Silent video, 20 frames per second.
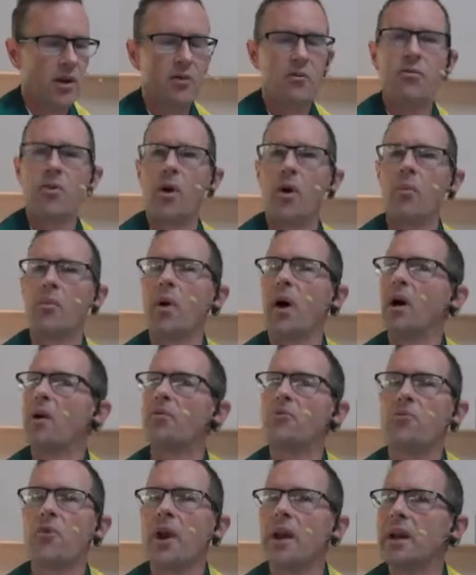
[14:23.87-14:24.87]
from a
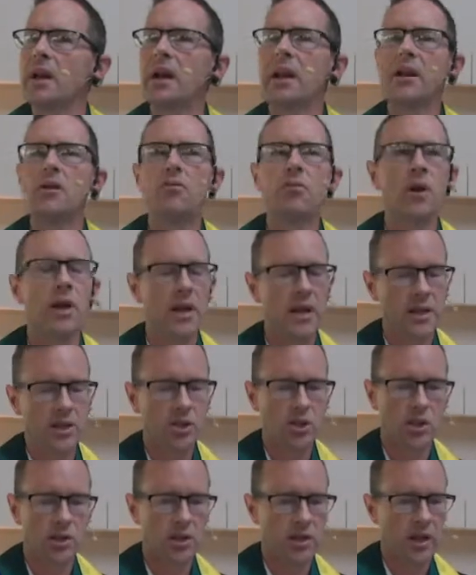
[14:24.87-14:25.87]
friendly
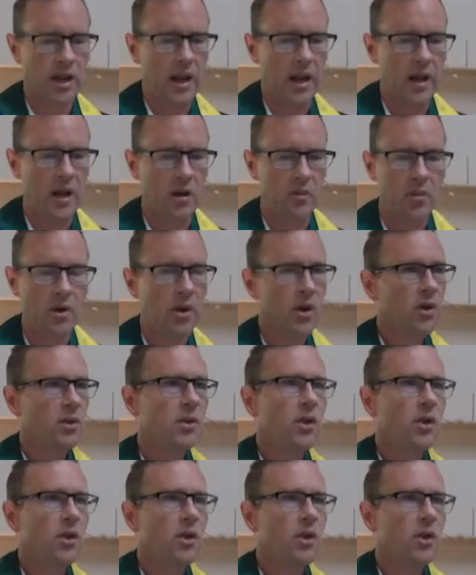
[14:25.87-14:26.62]
religious club